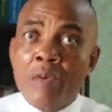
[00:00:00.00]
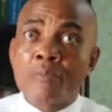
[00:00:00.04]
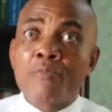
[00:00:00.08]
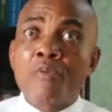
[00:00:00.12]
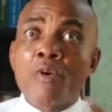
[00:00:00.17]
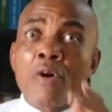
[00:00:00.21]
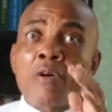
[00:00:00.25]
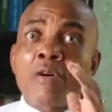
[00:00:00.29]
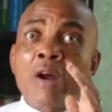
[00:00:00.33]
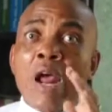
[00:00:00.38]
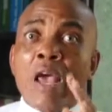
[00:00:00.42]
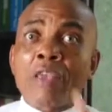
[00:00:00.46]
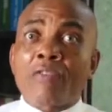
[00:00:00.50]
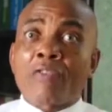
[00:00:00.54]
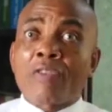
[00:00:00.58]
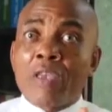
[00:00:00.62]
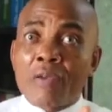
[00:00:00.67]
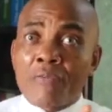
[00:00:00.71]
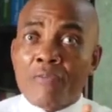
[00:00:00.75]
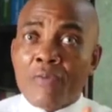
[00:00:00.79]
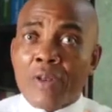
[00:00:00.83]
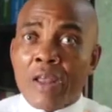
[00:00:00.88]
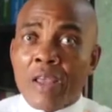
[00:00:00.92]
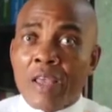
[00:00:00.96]

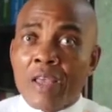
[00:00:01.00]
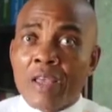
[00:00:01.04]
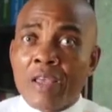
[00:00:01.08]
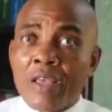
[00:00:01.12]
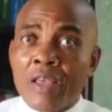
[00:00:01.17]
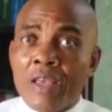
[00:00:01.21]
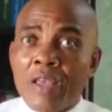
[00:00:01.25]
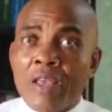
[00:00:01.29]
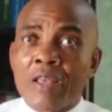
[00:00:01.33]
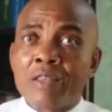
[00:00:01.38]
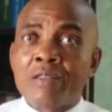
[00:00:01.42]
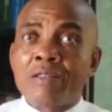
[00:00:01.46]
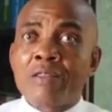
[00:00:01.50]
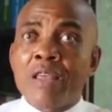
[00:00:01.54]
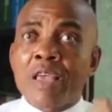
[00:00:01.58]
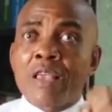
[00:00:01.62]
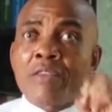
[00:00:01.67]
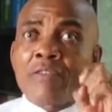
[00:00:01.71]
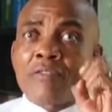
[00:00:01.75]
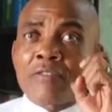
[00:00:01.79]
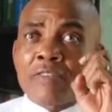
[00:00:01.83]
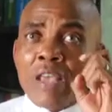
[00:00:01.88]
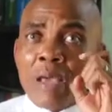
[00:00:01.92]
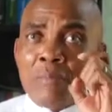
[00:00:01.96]
Progressively,
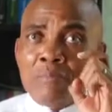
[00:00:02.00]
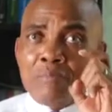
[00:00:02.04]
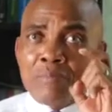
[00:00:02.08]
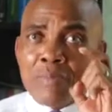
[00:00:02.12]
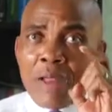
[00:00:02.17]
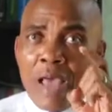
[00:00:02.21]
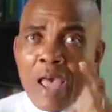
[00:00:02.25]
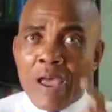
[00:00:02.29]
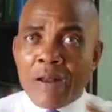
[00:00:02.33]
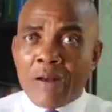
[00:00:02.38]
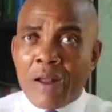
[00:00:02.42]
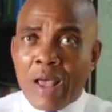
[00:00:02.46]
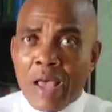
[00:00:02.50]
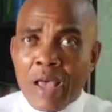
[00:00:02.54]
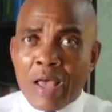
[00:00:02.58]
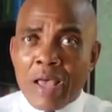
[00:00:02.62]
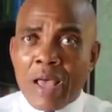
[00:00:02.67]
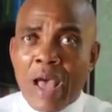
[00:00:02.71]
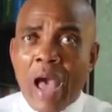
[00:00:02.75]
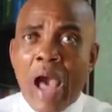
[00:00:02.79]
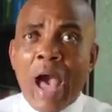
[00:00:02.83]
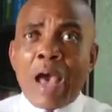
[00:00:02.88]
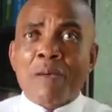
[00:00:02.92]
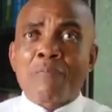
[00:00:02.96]
this same
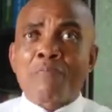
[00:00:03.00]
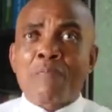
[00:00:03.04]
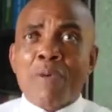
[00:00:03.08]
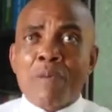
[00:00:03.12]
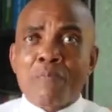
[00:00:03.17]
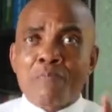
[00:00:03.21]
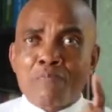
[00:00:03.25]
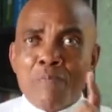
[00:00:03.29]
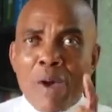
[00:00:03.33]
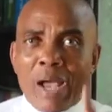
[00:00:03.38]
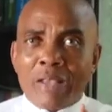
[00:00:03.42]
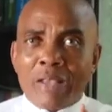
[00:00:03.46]
Naira had been